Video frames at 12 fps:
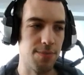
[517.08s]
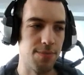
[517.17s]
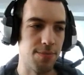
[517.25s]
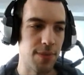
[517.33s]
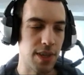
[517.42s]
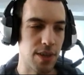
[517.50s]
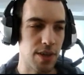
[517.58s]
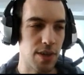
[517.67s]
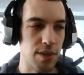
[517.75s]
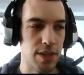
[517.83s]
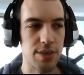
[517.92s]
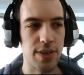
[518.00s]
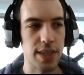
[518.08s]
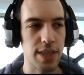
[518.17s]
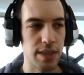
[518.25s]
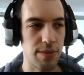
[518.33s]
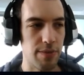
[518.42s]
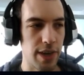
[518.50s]
your code structured
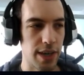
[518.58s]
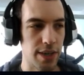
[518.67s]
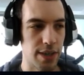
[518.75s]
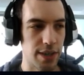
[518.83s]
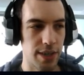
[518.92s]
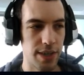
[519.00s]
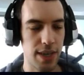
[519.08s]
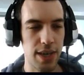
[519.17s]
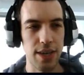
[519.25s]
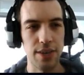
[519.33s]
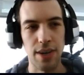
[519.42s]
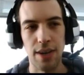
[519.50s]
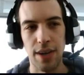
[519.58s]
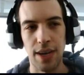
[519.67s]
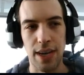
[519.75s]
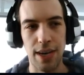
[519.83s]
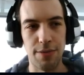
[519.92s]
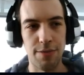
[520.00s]
in functions, to
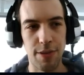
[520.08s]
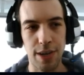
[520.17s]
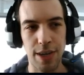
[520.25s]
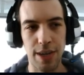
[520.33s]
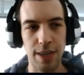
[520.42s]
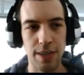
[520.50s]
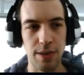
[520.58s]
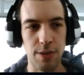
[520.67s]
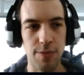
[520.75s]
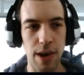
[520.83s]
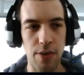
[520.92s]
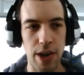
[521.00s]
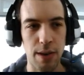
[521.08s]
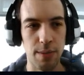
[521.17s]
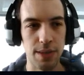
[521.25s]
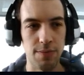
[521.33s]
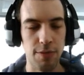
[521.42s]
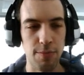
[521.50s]
have your
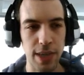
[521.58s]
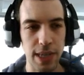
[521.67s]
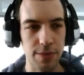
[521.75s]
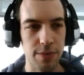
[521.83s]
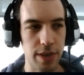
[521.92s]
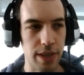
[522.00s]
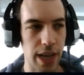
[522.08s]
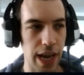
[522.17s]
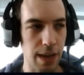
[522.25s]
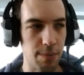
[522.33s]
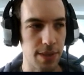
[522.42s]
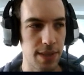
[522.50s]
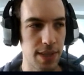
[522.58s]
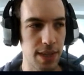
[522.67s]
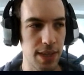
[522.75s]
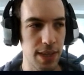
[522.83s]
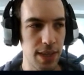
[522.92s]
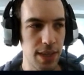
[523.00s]
variables with meaningful names,
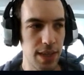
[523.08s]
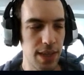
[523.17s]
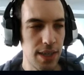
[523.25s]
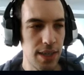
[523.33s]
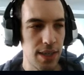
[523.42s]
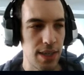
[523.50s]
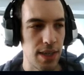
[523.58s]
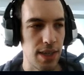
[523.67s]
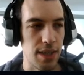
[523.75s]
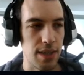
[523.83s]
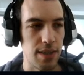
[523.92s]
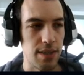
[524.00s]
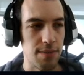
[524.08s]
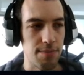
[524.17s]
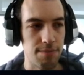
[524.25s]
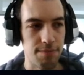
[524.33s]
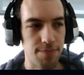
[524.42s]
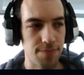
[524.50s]
and
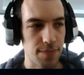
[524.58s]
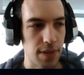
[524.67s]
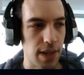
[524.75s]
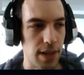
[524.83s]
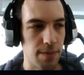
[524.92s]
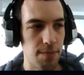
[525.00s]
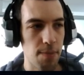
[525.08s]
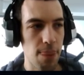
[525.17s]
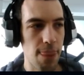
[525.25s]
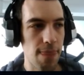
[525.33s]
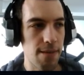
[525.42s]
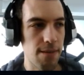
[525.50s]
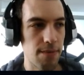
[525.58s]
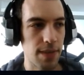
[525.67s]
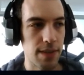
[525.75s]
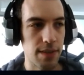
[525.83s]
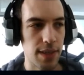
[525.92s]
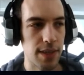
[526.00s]
yeah,
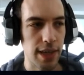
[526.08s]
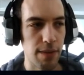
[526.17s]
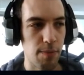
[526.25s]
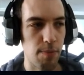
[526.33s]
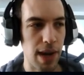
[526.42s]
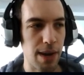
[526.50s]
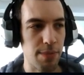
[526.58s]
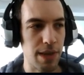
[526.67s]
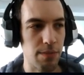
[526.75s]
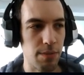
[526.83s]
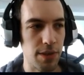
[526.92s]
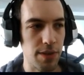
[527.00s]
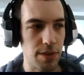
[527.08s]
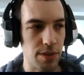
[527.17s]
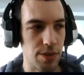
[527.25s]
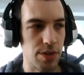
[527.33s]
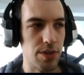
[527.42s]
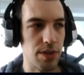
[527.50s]
that's like a bare minimum you
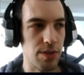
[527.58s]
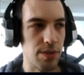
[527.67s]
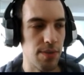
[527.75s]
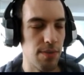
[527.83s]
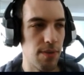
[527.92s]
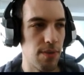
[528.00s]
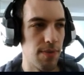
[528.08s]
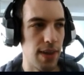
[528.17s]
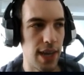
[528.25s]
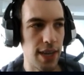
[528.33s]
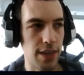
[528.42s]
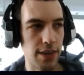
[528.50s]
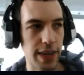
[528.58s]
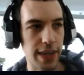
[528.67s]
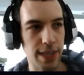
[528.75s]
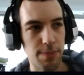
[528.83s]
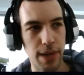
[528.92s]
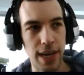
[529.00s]
should do. Then you can
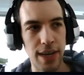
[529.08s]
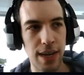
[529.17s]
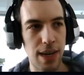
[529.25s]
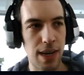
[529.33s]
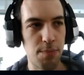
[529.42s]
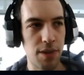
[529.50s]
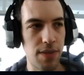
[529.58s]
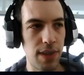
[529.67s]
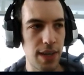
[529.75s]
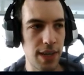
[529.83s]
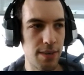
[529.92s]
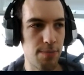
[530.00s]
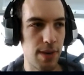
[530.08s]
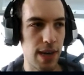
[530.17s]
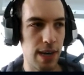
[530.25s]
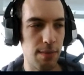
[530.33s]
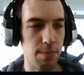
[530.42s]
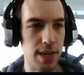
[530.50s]
expand upon that
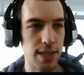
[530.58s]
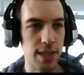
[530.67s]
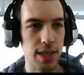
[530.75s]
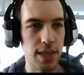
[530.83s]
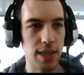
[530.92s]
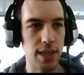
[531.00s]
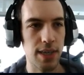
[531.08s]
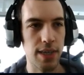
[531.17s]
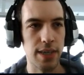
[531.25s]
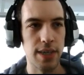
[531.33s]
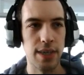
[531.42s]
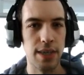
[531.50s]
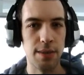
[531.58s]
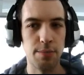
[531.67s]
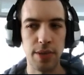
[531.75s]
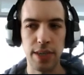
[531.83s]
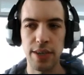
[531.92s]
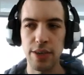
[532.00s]
by basically
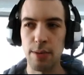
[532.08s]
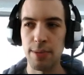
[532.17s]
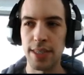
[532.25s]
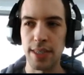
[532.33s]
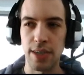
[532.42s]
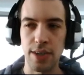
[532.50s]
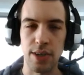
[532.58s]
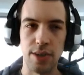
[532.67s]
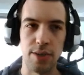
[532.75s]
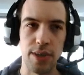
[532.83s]
putting comments in your code.